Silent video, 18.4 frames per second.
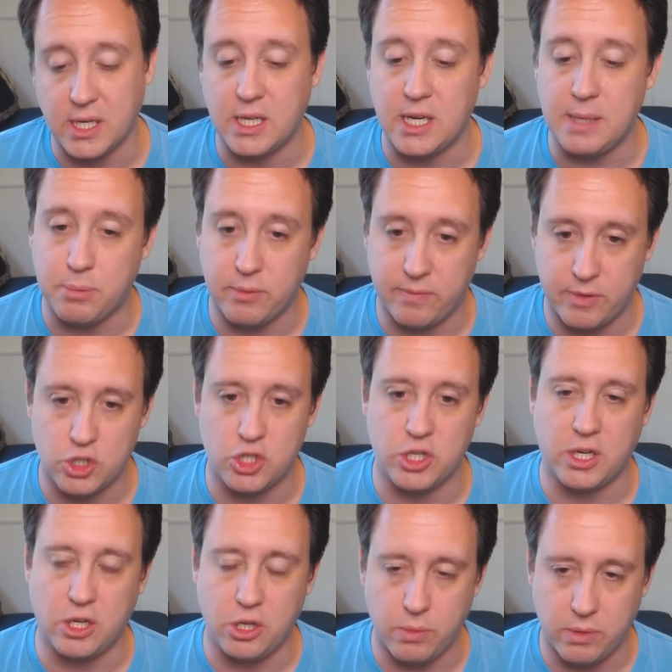and
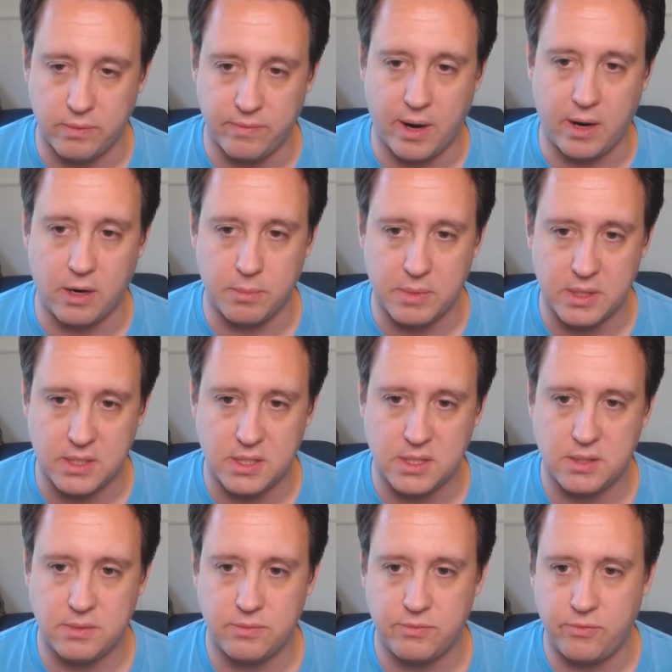deprovisioning new
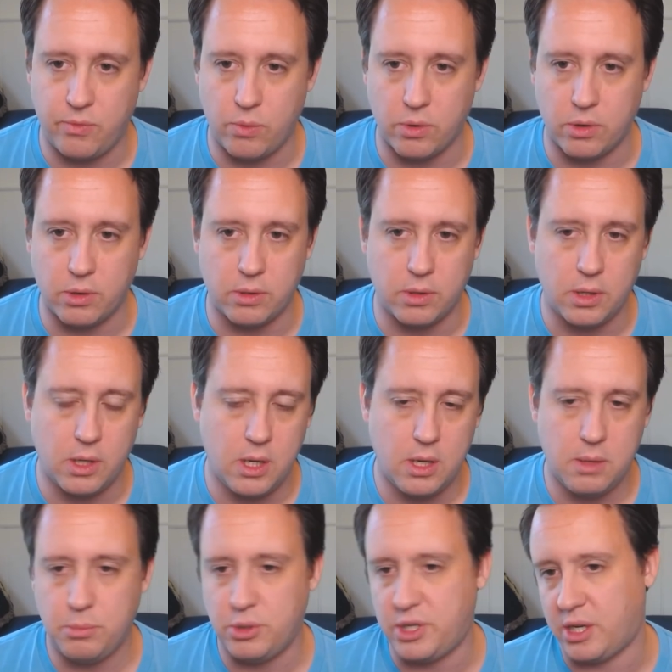environments for
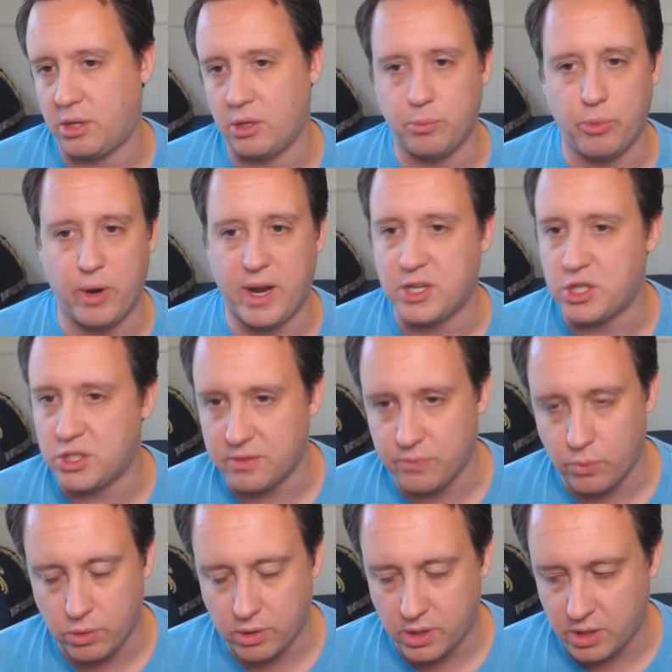particular branches
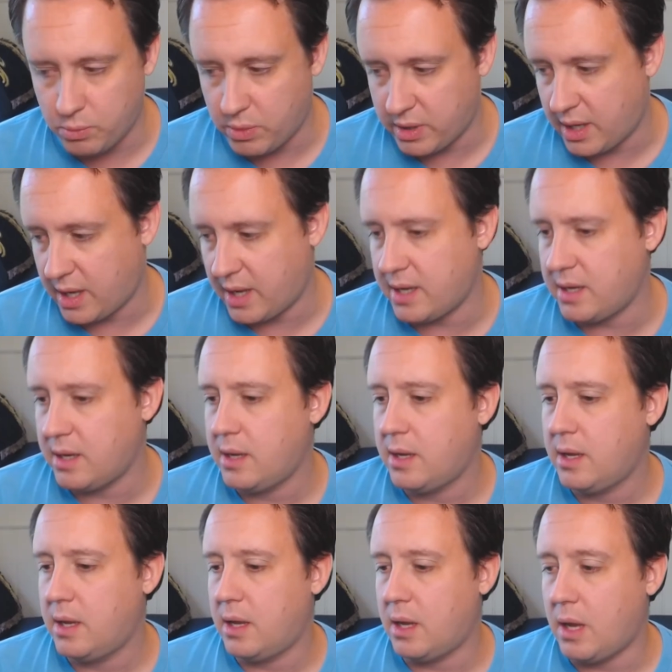of work and whatnot.
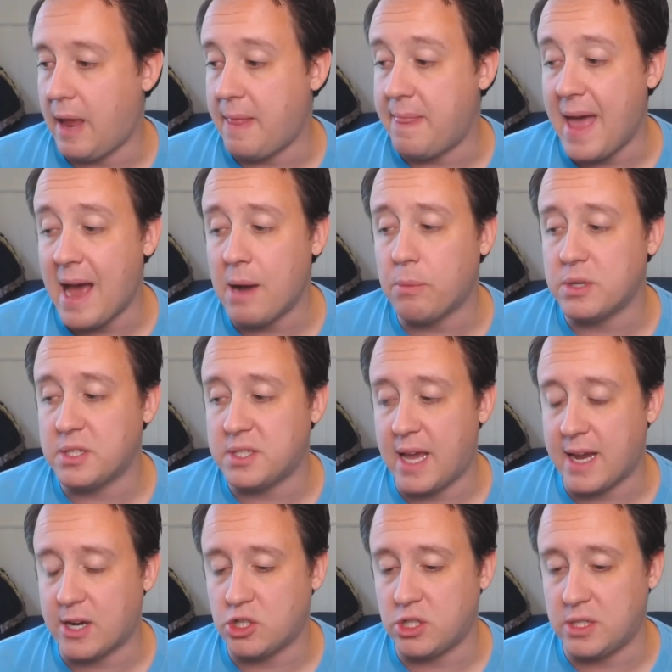And that was
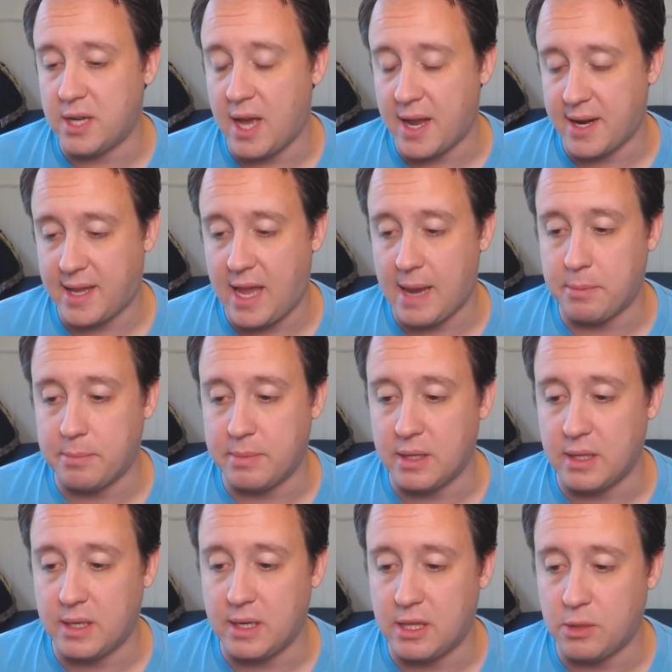actually not a
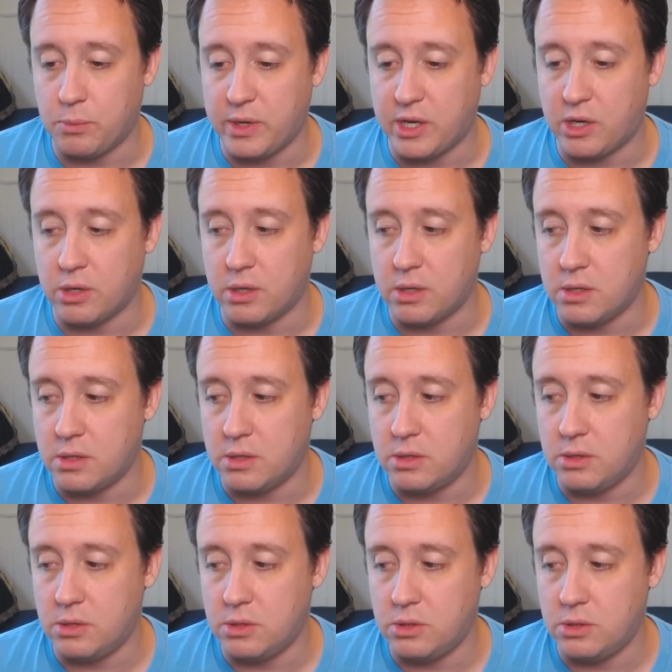capability that we could
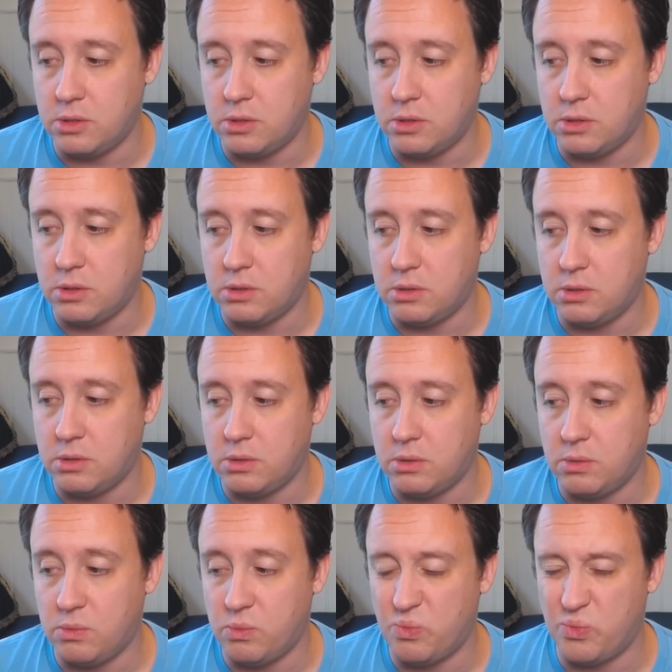
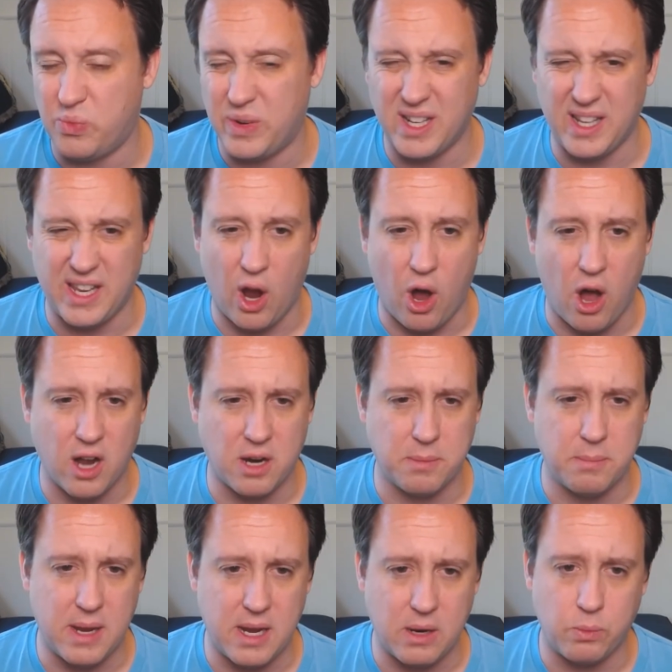really
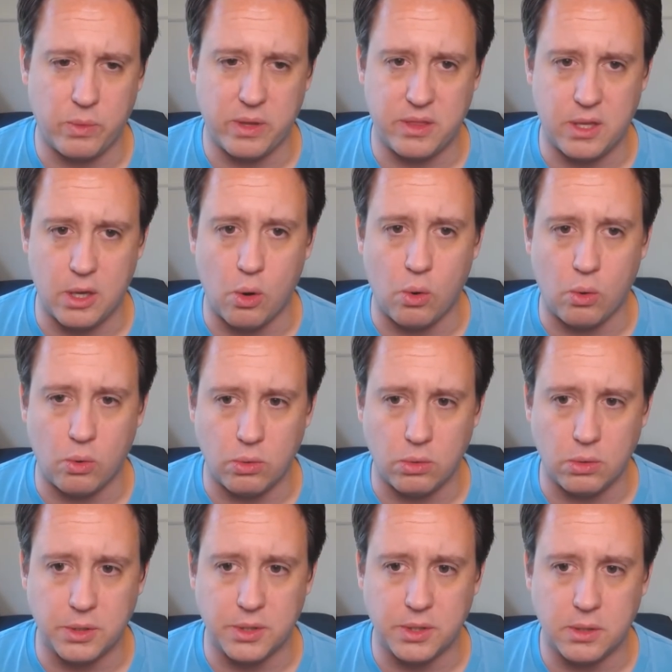automate with the
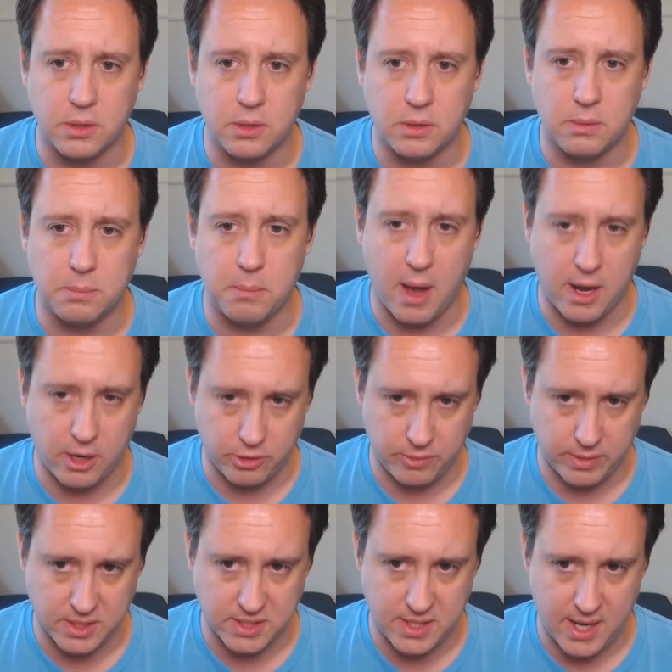old
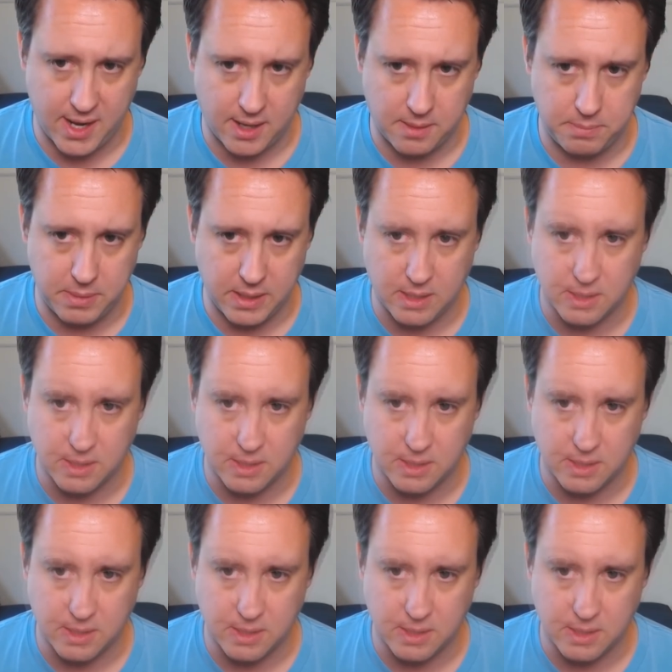monitoring stack.